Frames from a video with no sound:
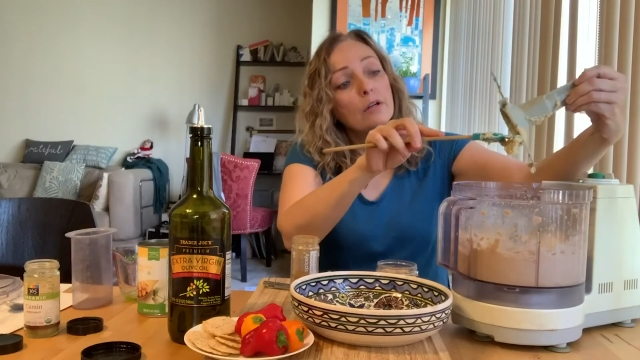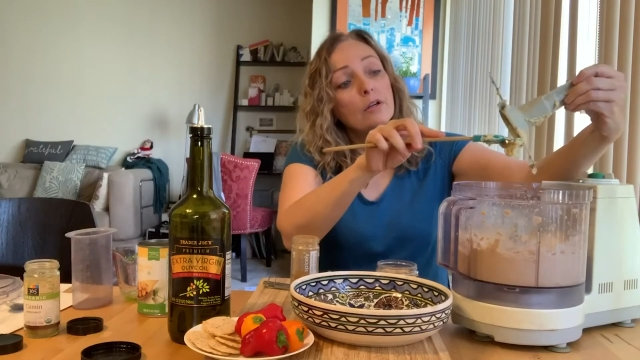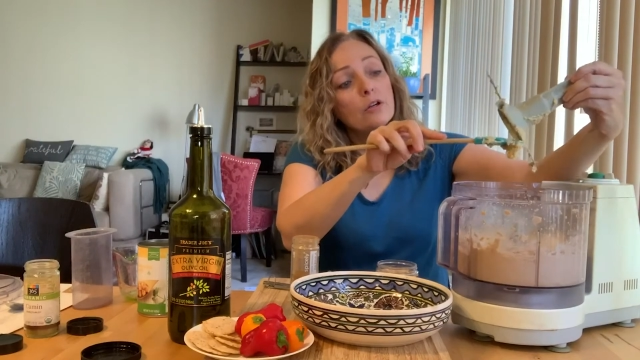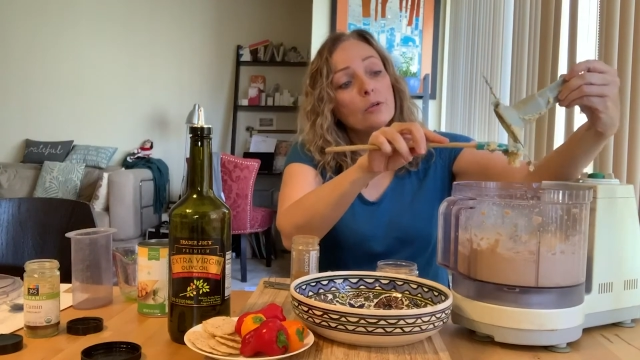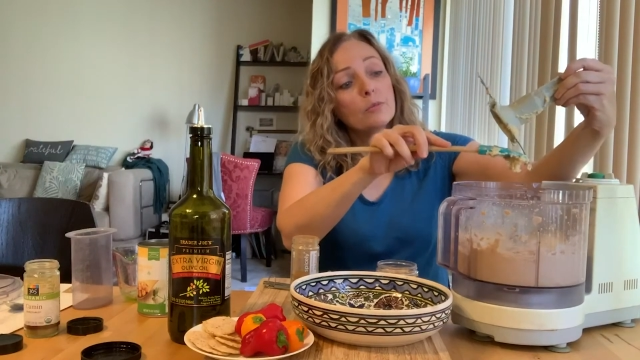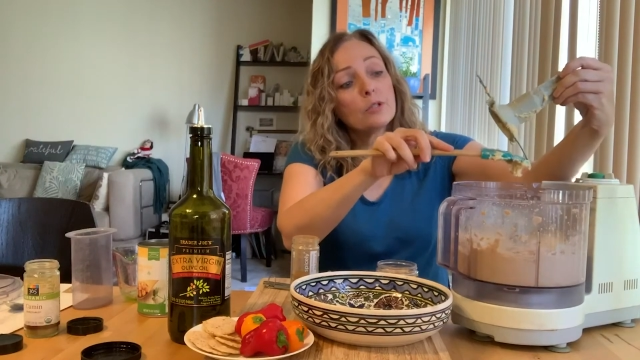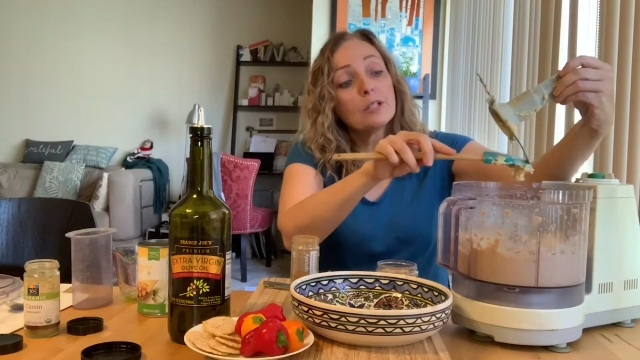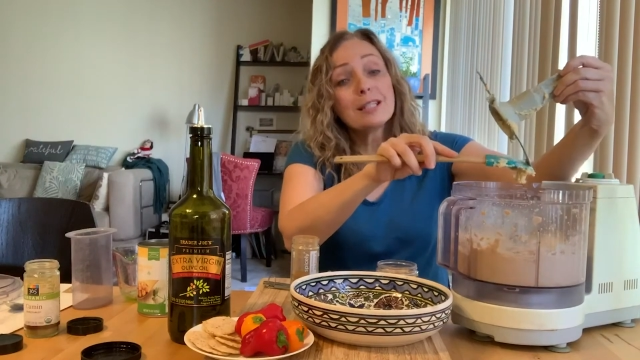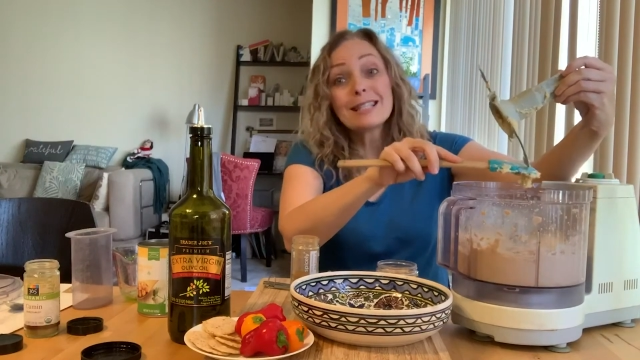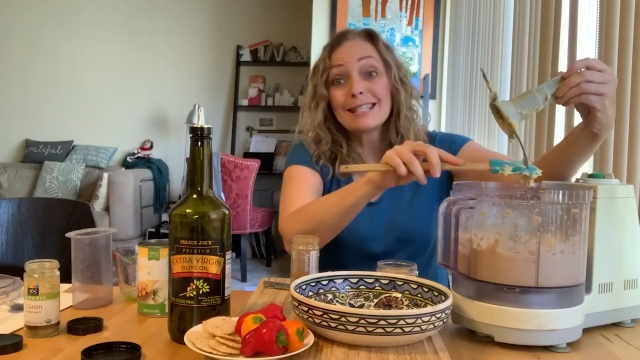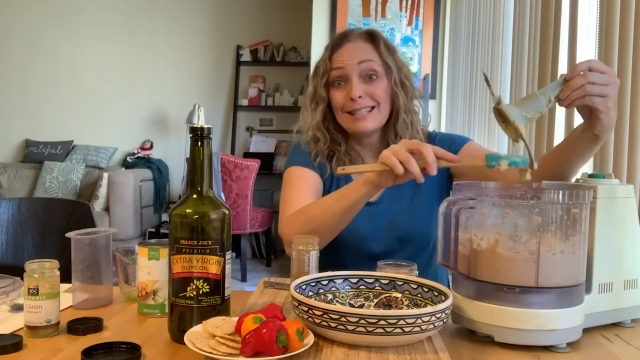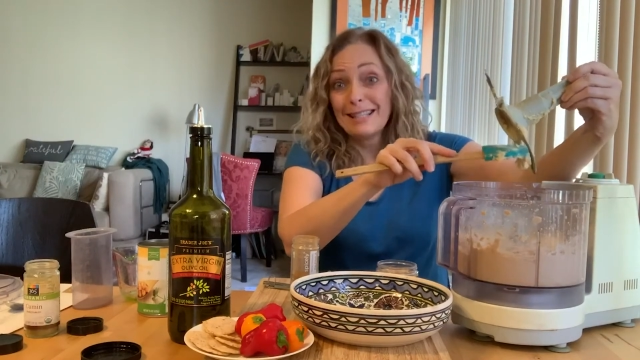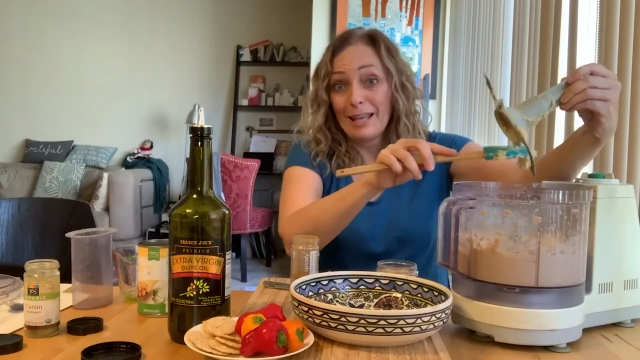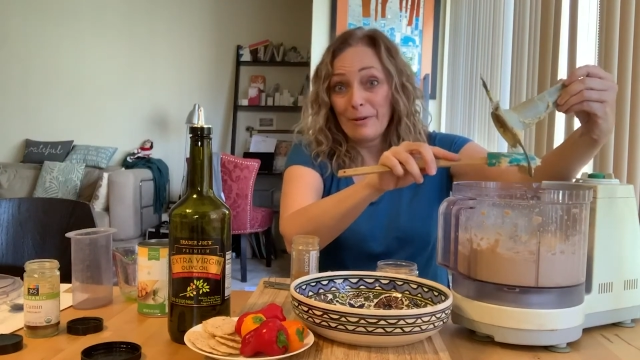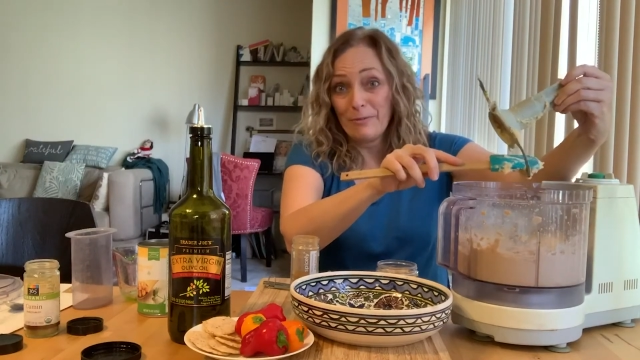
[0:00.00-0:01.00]
the hummus
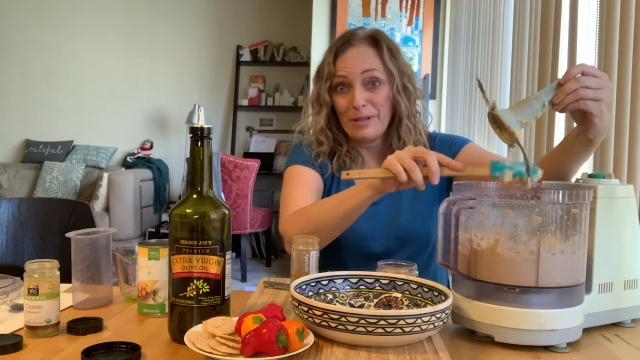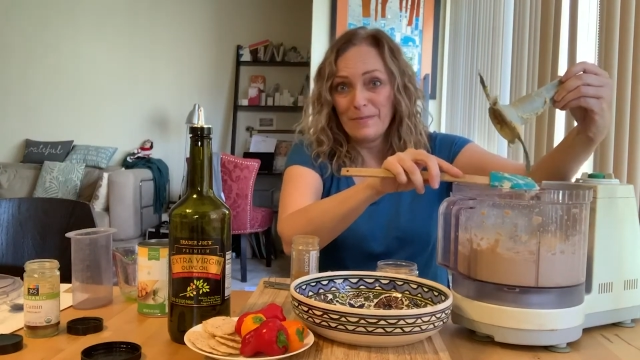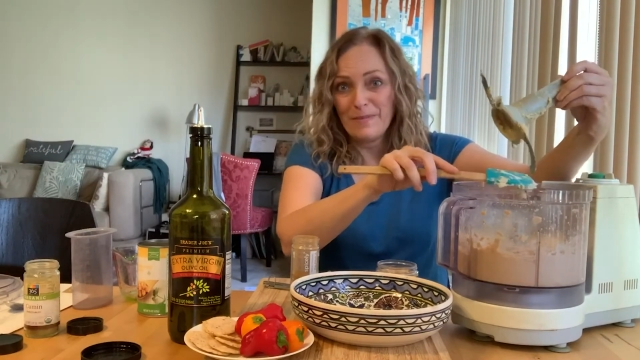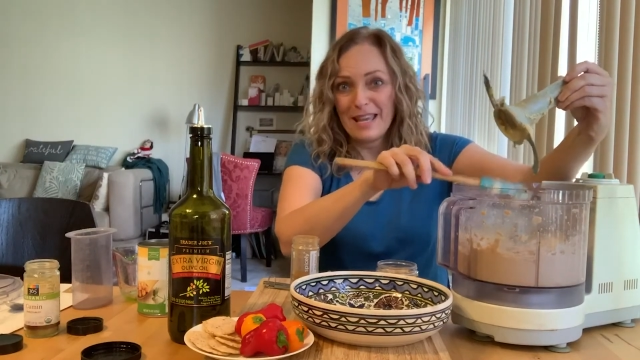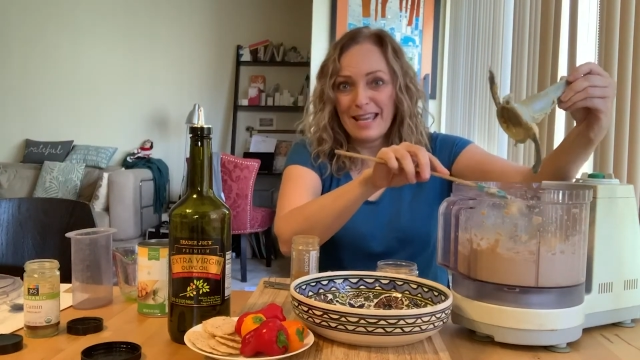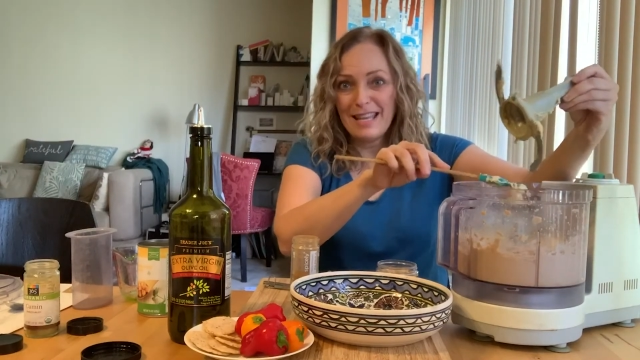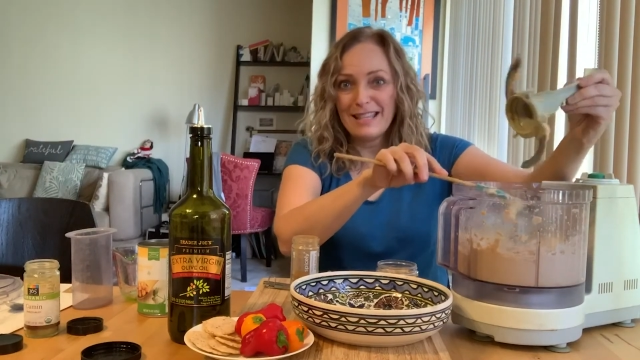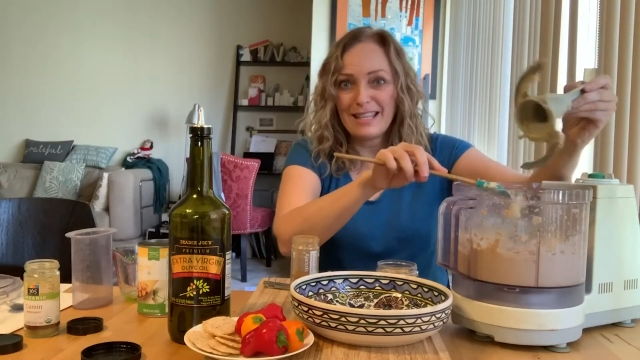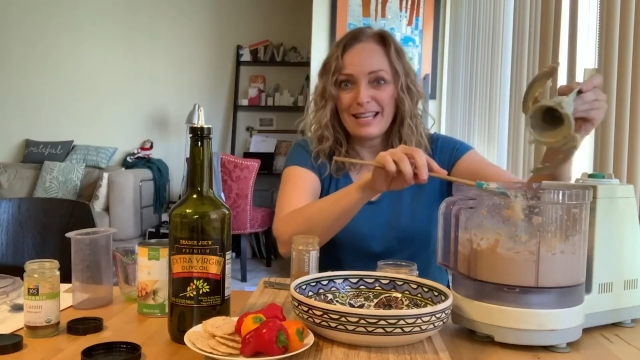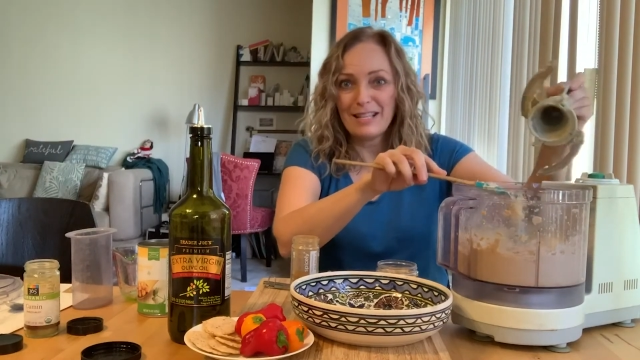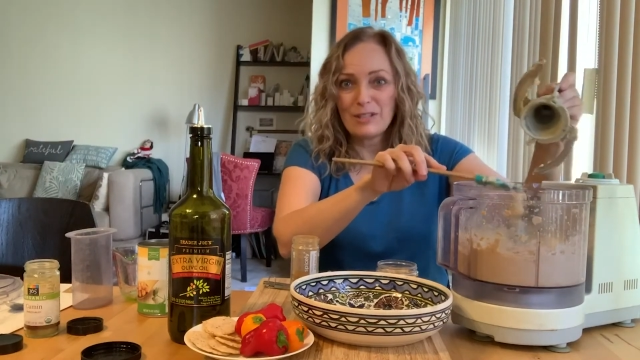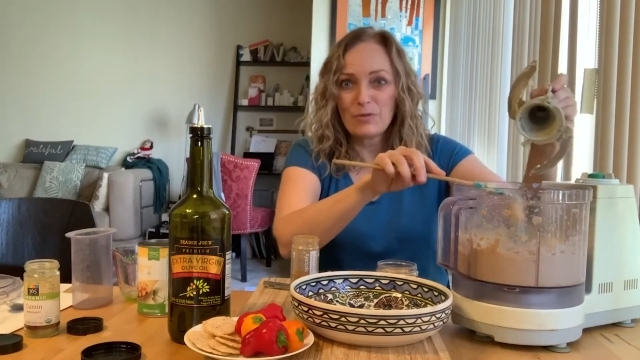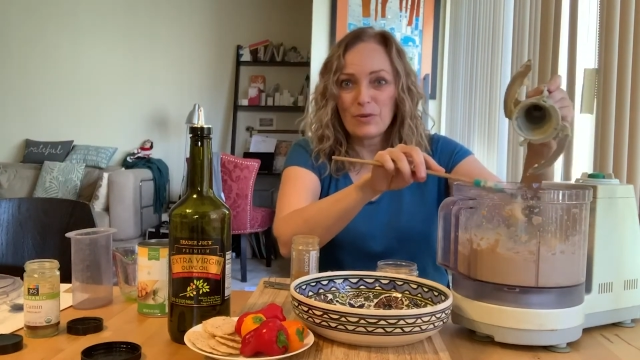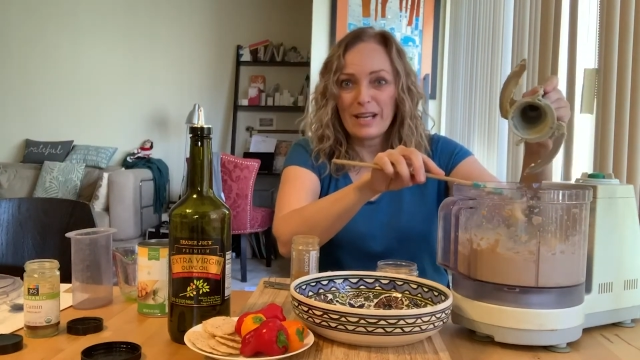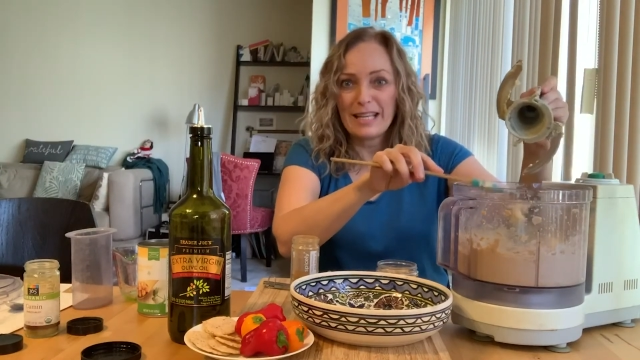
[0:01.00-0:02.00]
that we made.
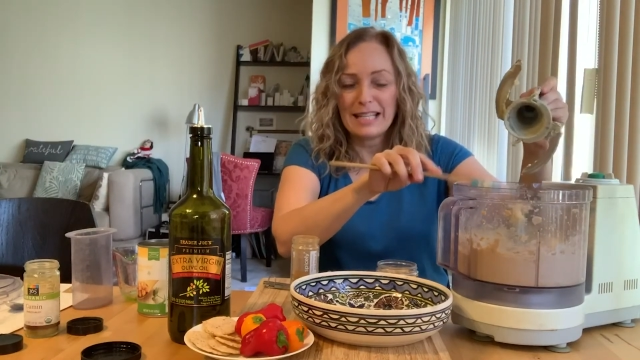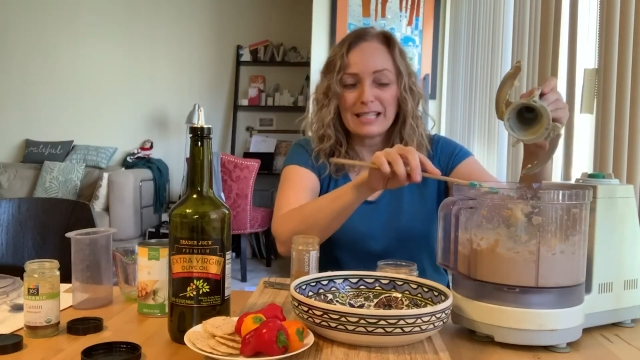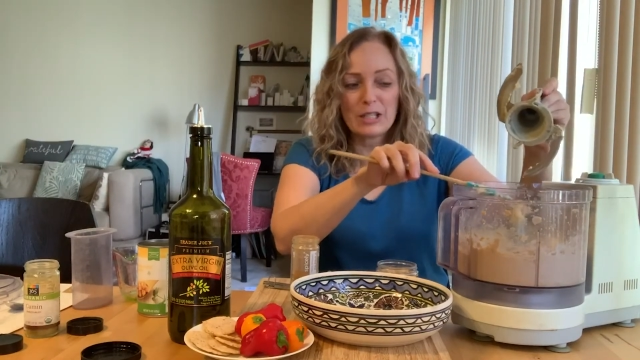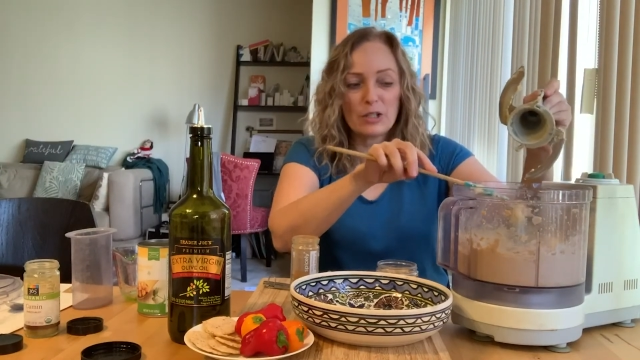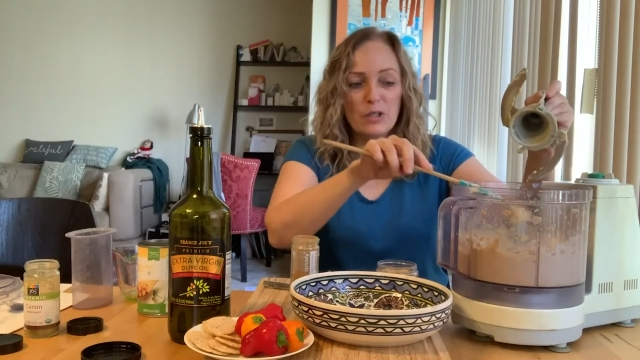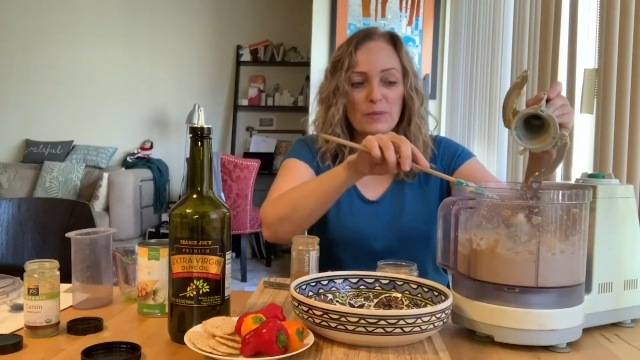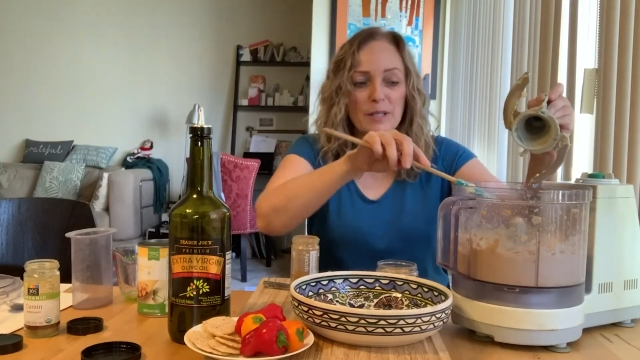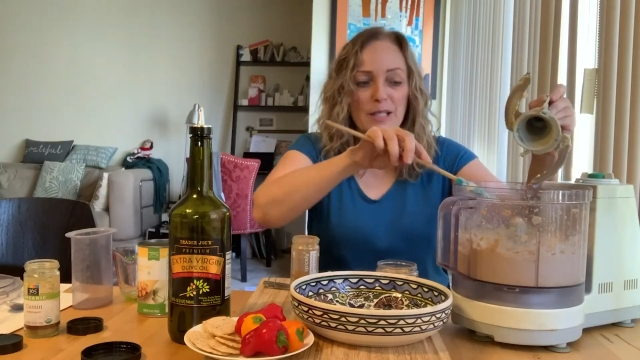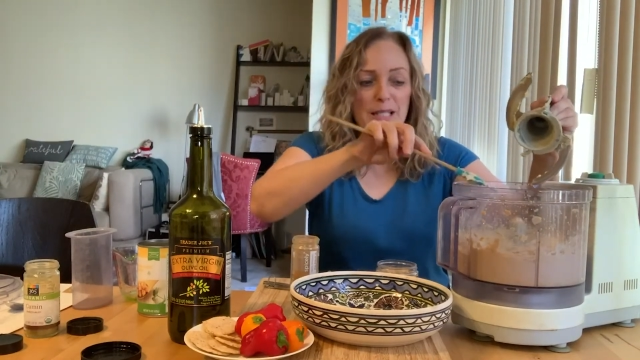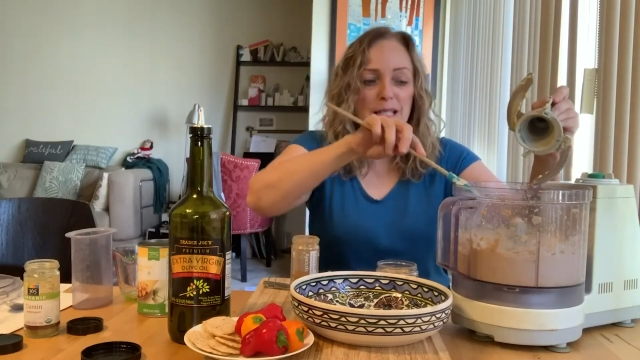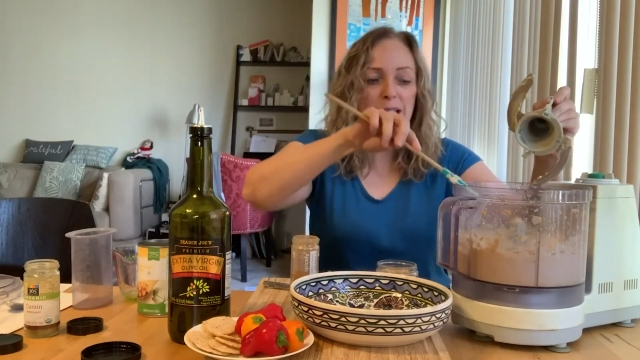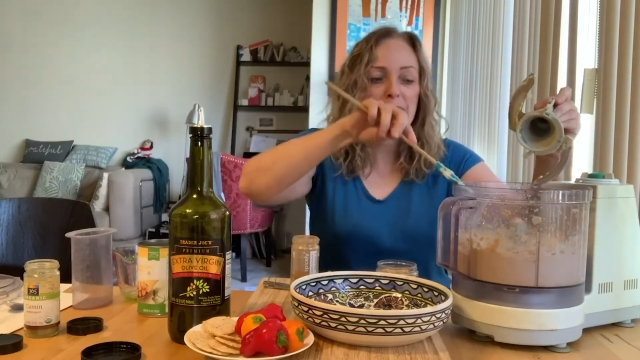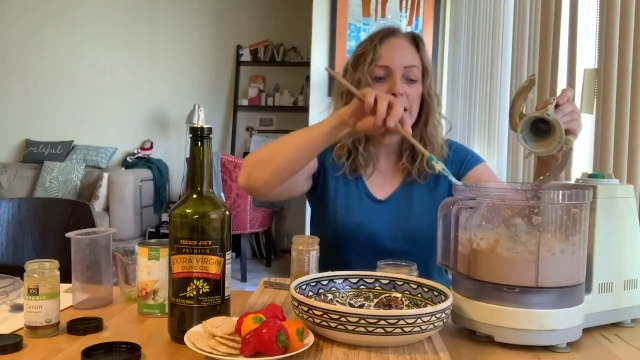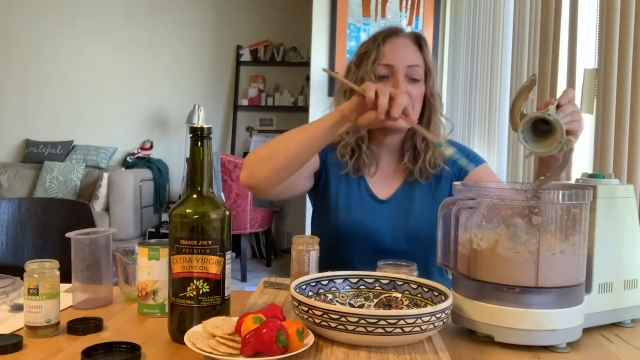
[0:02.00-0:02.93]
That's right, it's hummus.